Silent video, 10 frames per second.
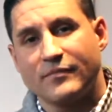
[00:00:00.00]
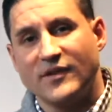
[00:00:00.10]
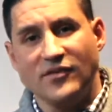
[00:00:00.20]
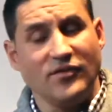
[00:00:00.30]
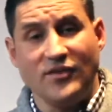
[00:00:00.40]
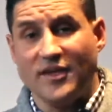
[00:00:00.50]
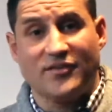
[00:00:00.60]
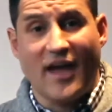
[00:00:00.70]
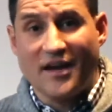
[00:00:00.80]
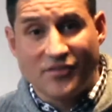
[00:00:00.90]
This is the
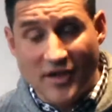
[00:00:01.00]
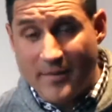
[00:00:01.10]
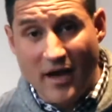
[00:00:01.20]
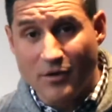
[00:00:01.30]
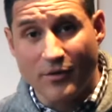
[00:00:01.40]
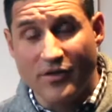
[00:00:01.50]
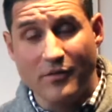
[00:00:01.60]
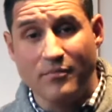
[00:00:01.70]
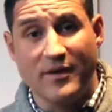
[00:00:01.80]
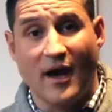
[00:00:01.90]
exact same
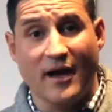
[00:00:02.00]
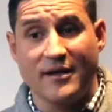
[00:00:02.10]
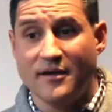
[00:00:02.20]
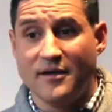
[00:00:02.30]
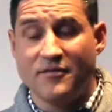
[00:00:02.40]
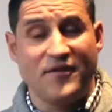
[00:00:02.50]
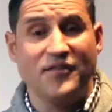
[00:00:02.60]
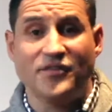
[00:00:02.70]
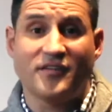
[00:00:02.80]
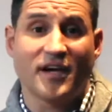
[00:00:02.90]
algorithm behind
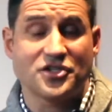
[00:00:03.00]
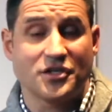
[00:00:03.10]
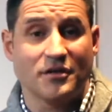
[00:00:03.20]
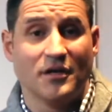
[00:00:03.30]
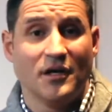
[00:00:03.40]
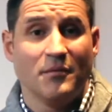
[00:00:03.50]
face detection,